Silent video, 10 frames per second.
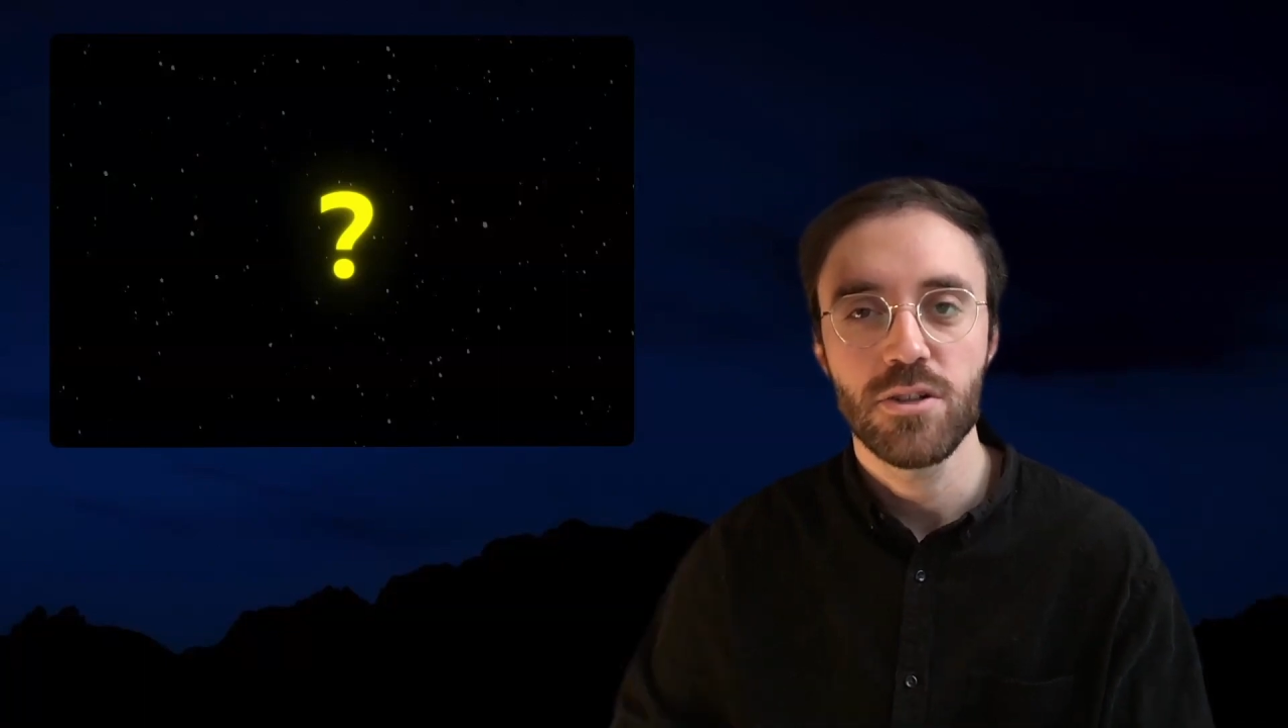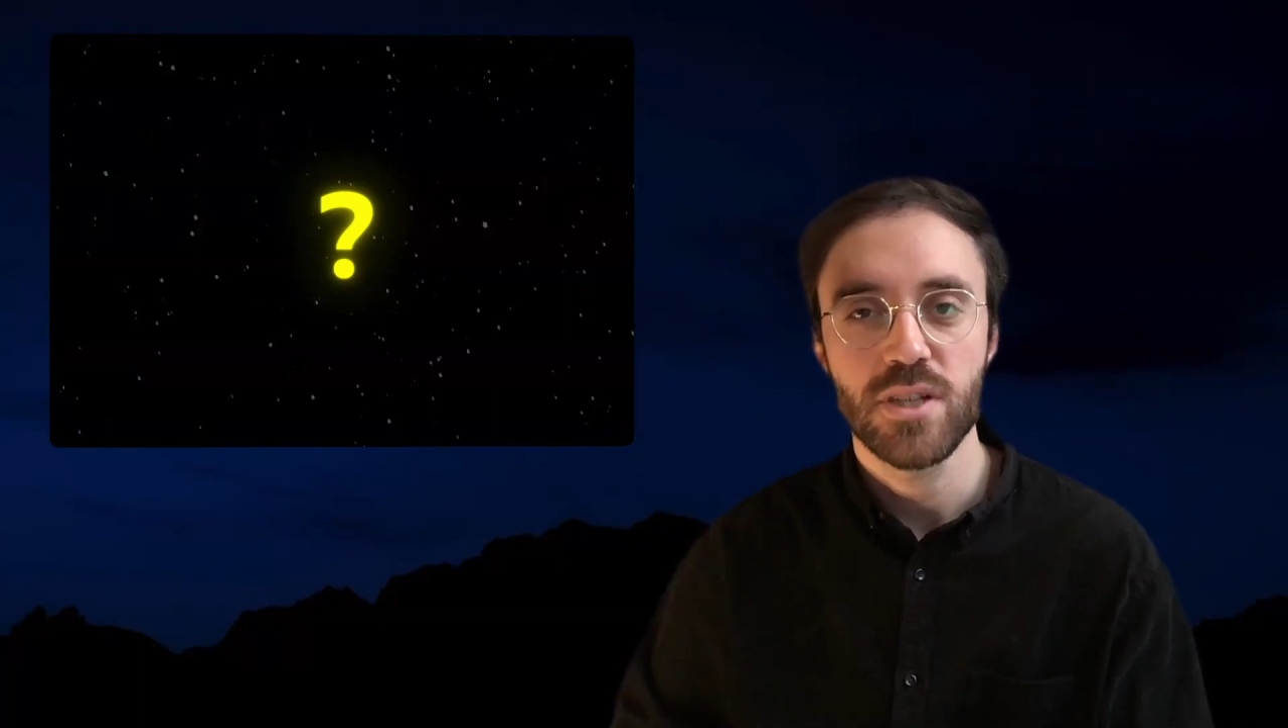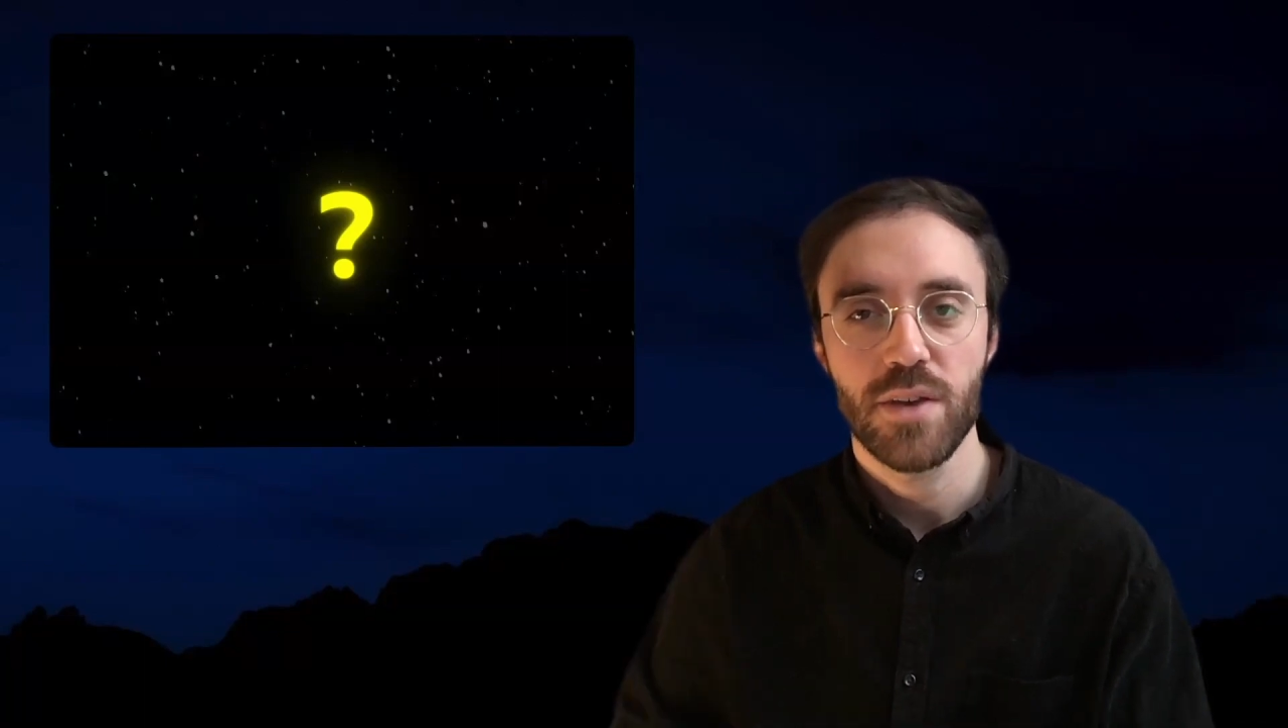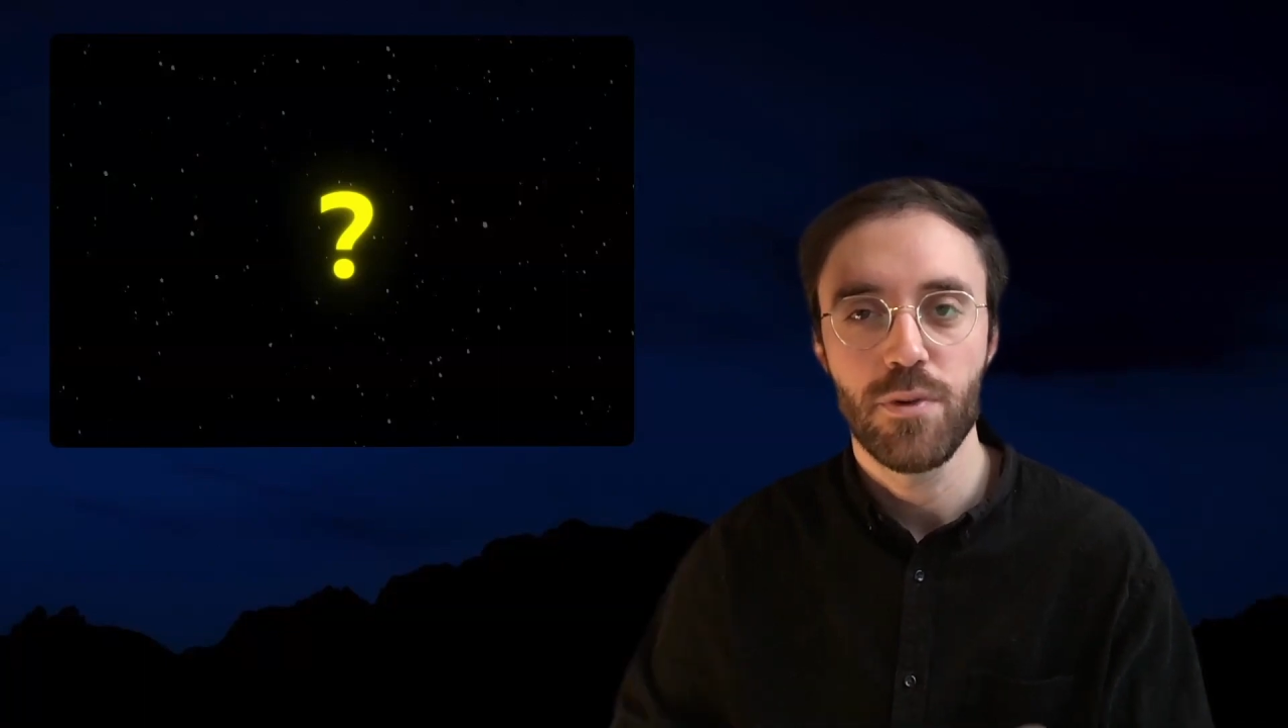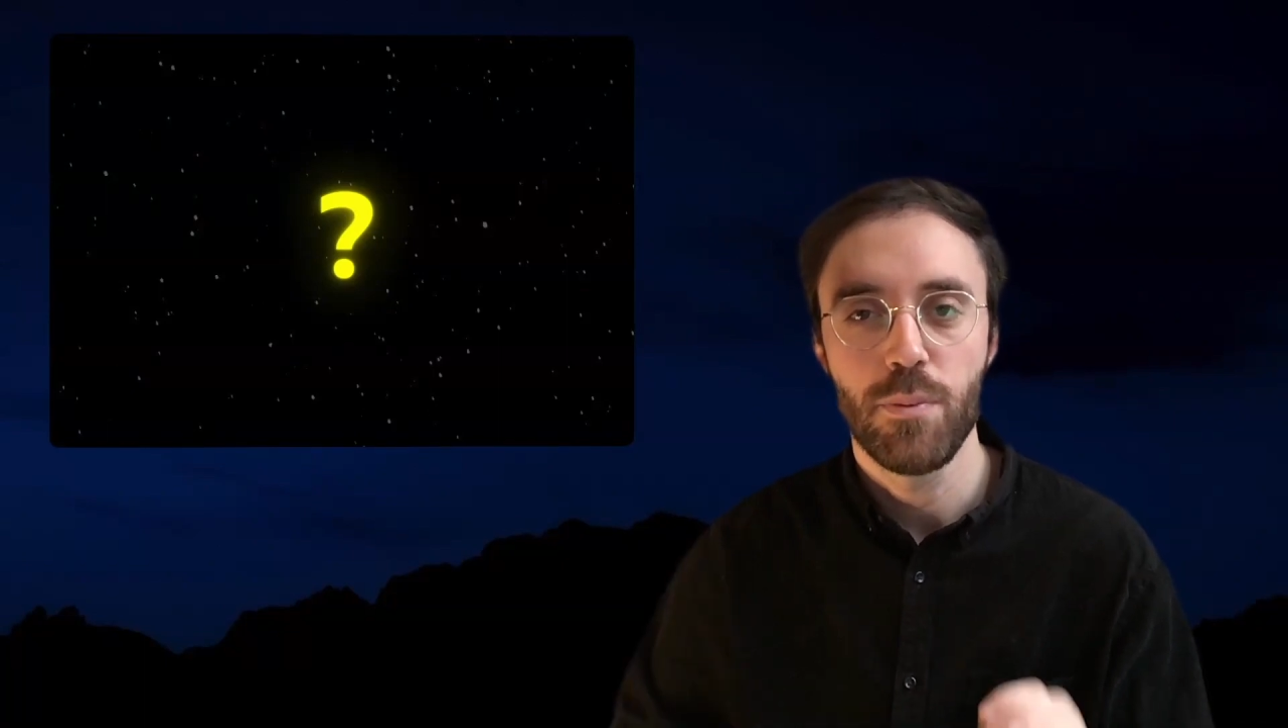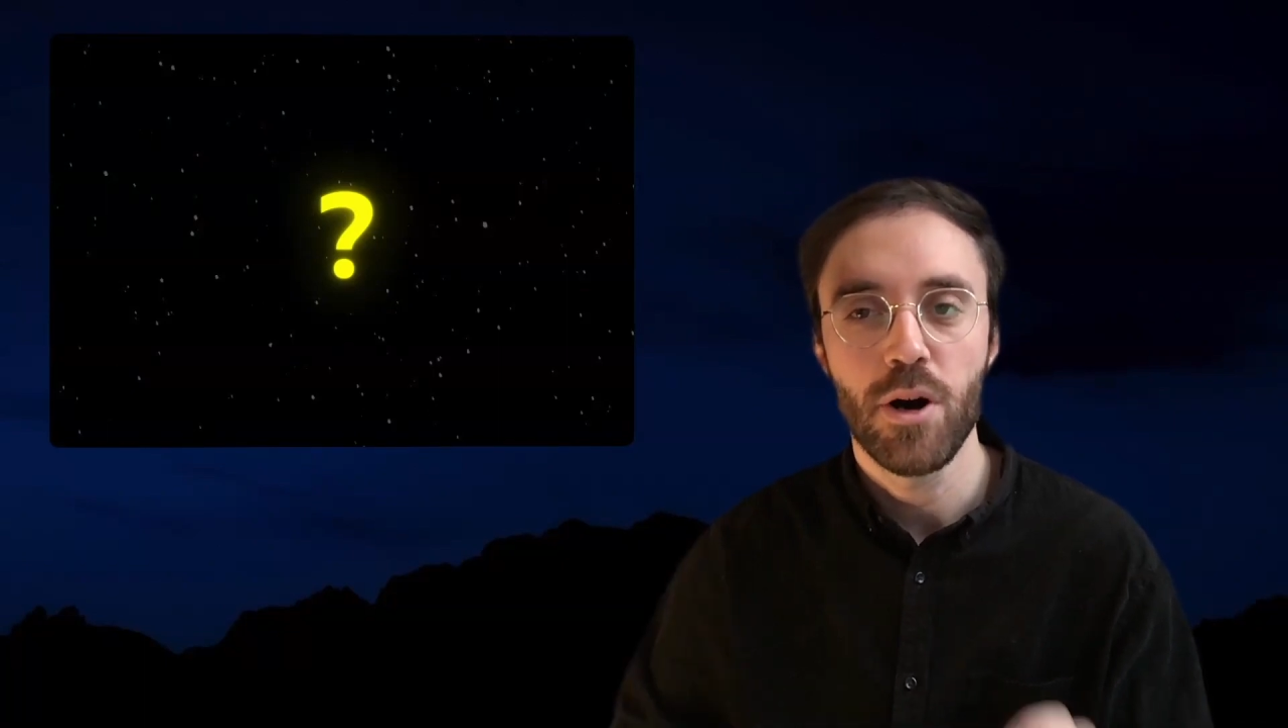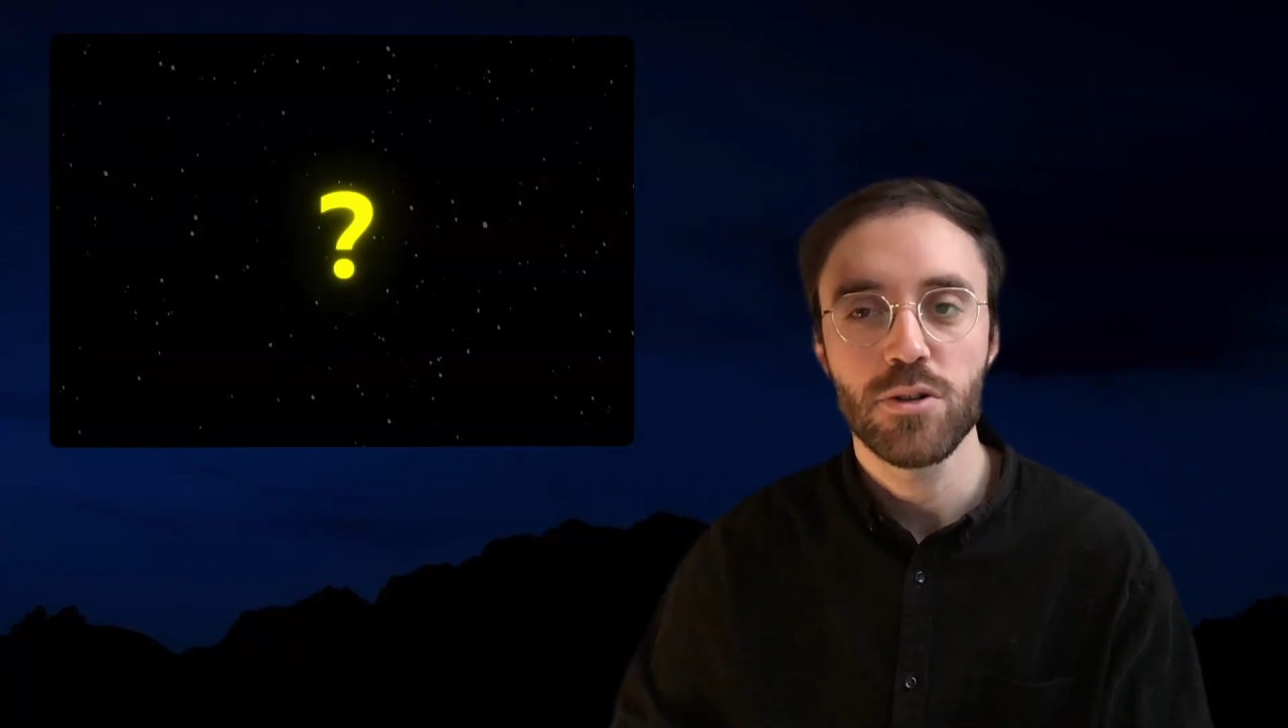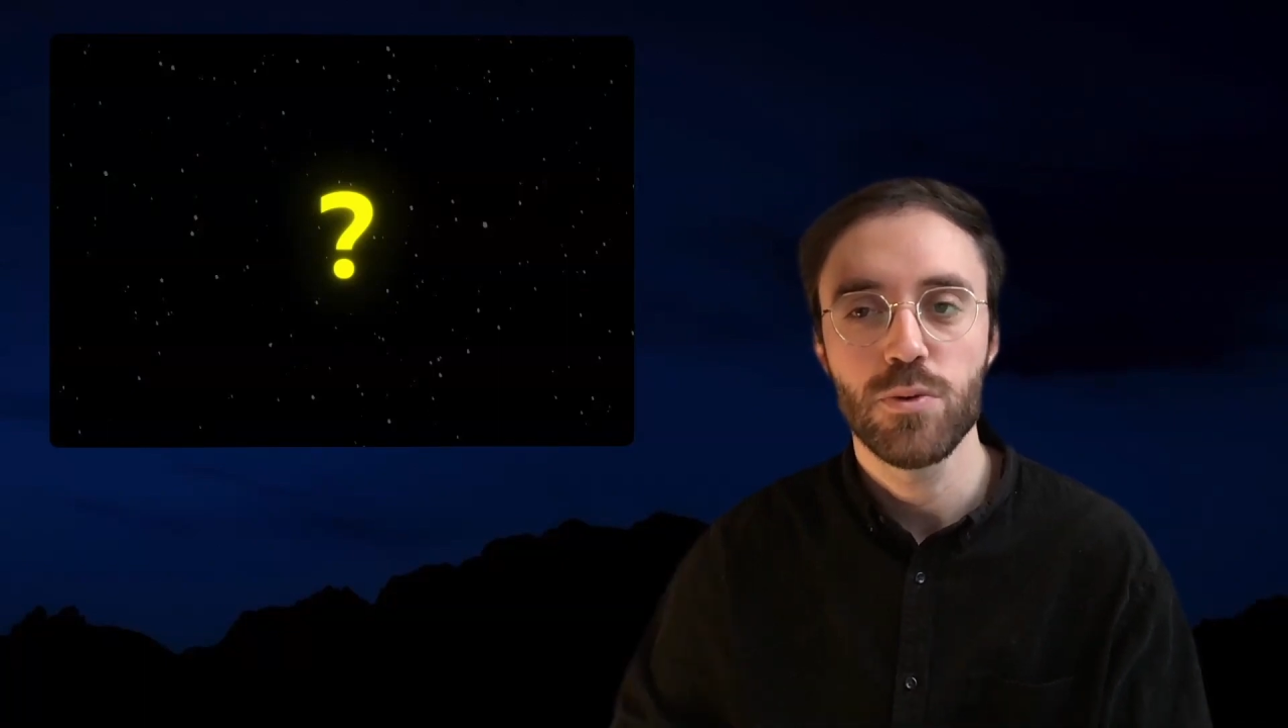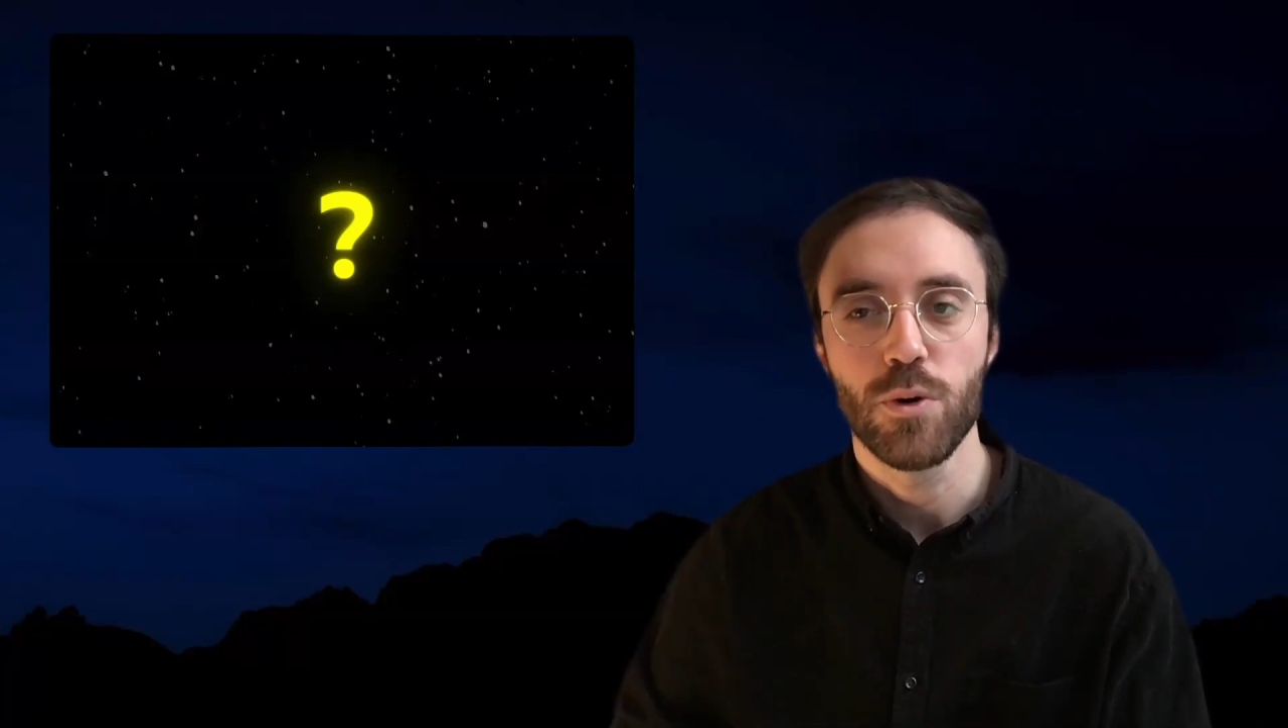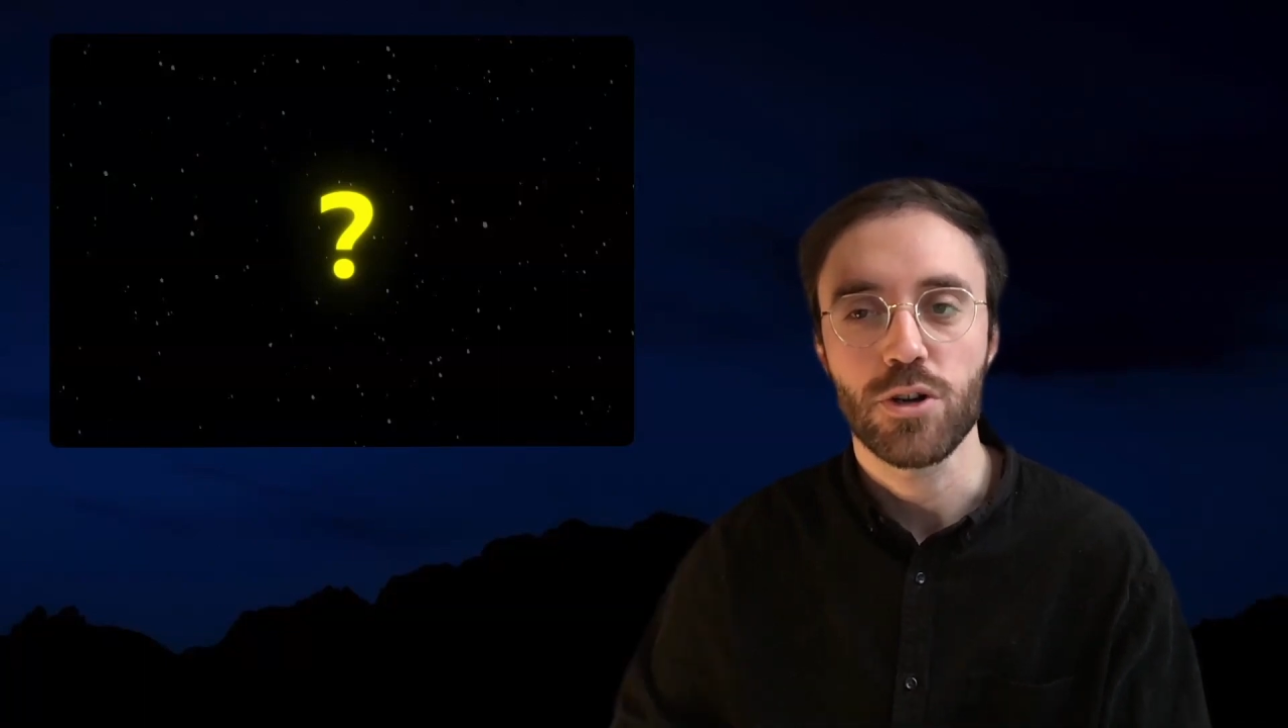
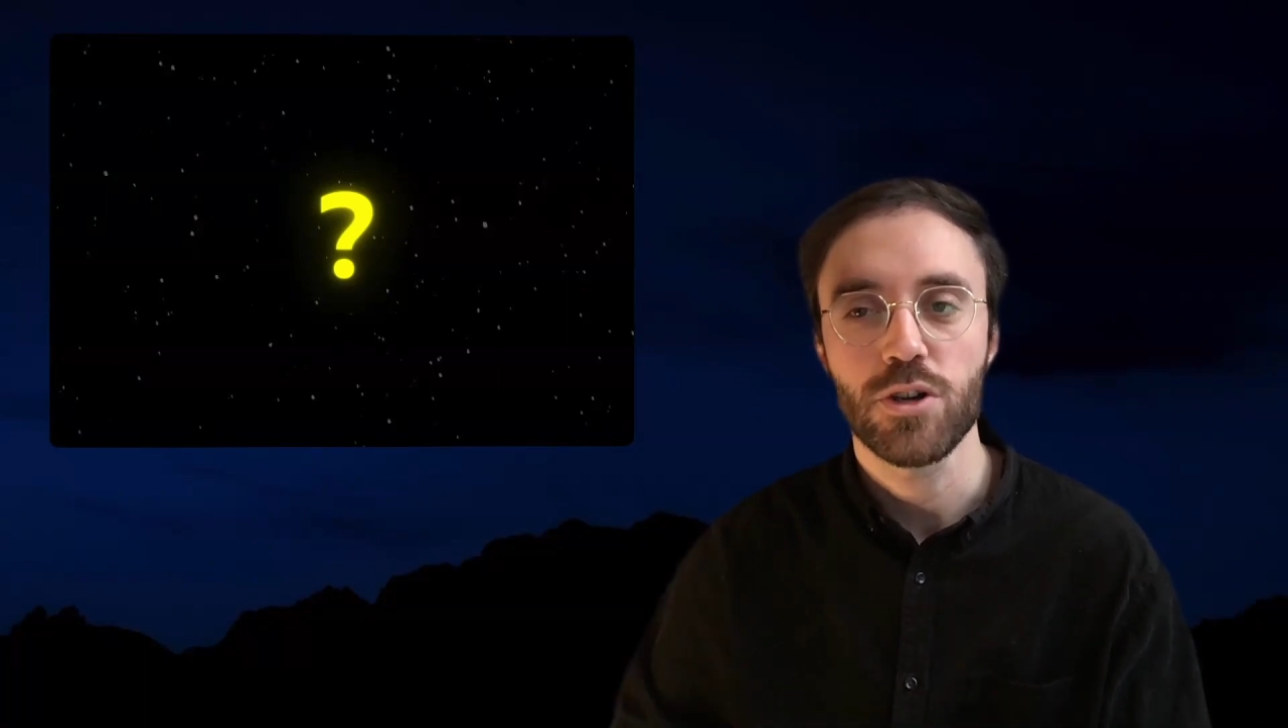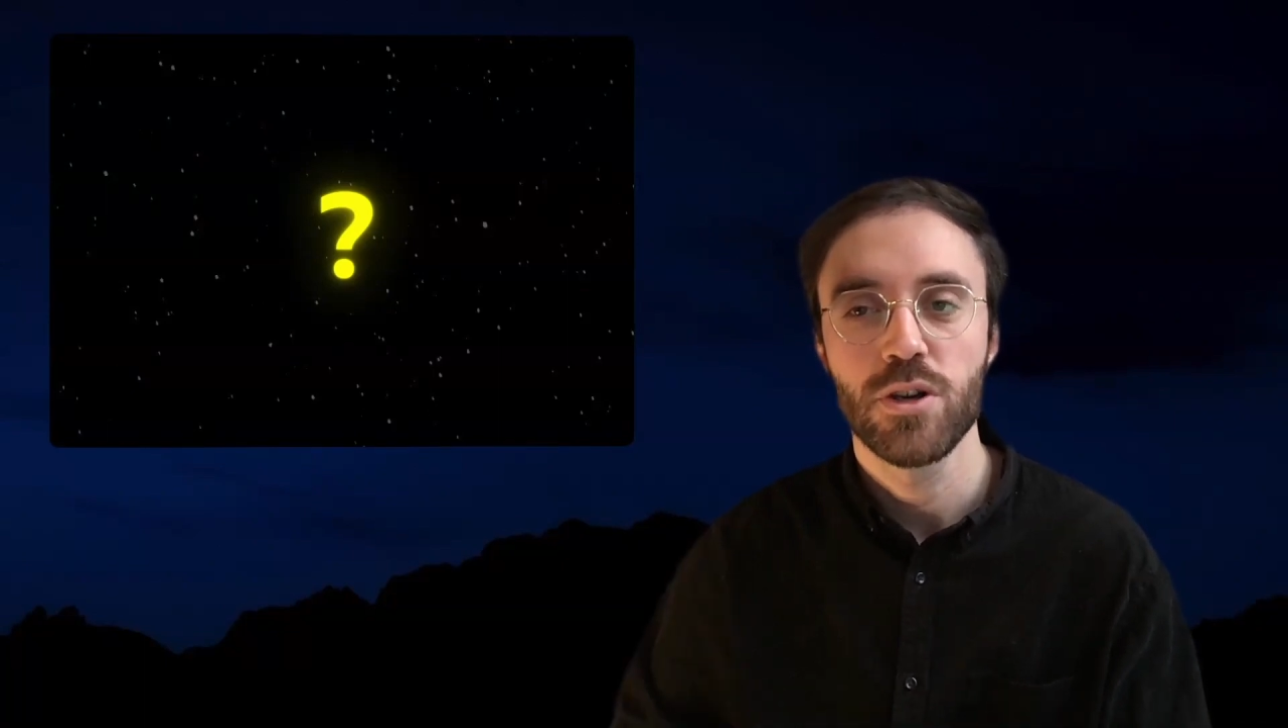cypherpunk's work,